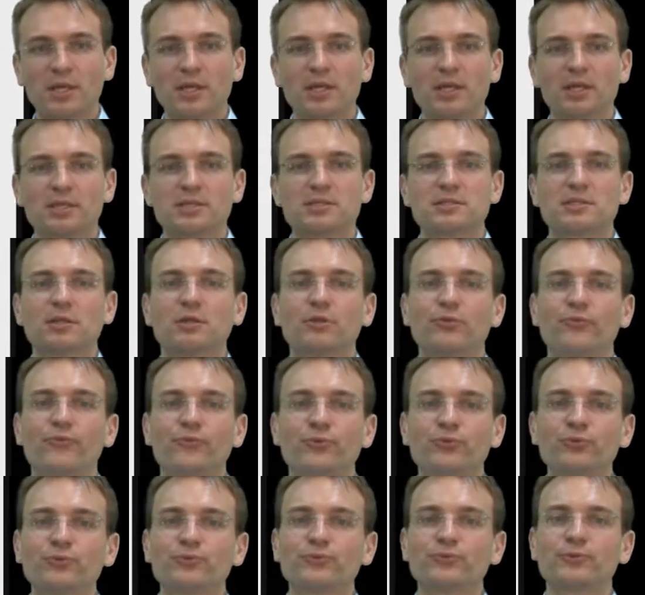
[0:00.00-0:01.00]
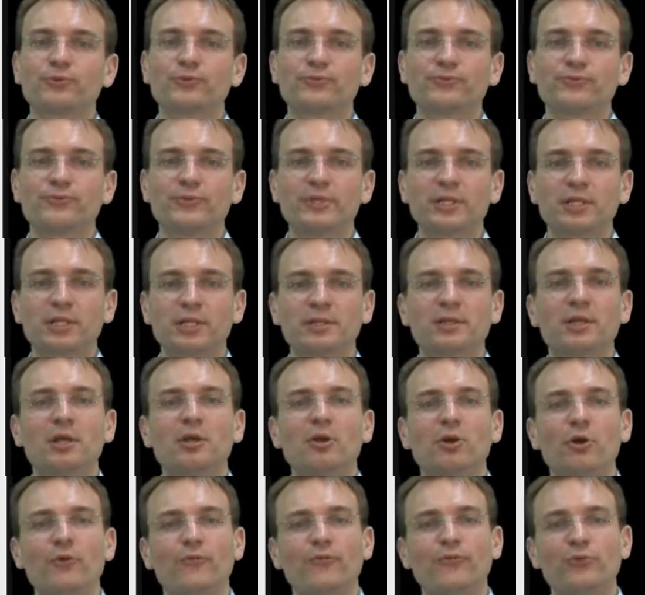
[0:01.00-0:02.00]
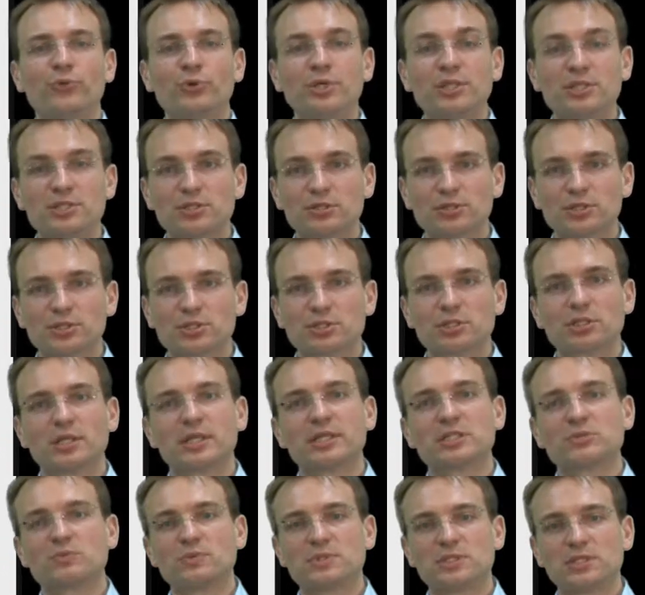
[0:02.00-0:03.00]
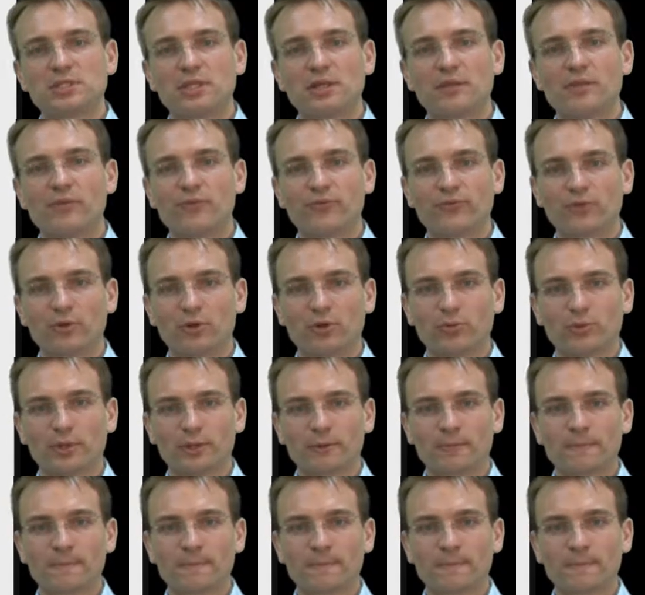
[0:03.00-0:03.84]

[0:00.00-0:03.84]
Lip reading: is still a fruitful field of research as we see in the following.